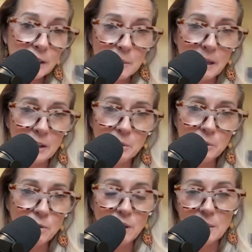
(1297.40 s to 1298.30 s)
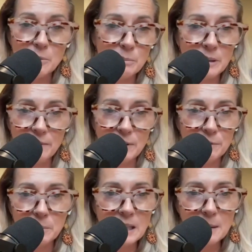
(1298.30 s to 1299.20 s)
anybody who you think would be a fit
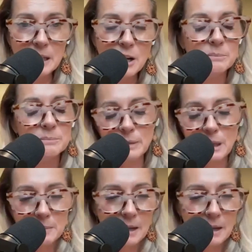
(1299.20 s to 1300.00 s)
for me, let me know." Blah blah